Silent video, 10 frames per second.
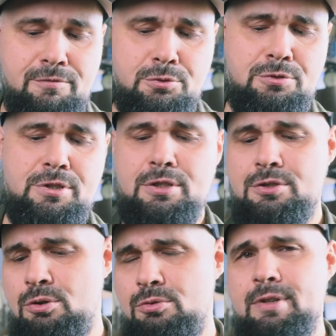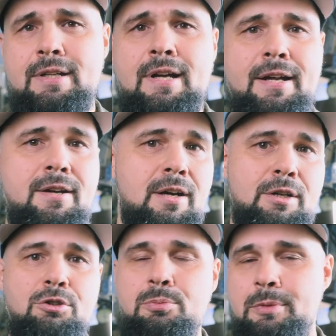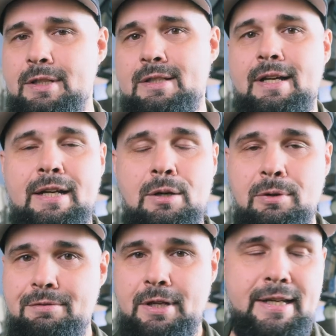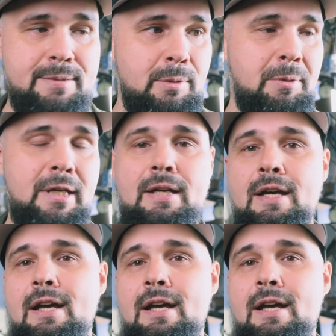Fuji, Sony, Nikon, Lumix, Leica, whatever the case may be,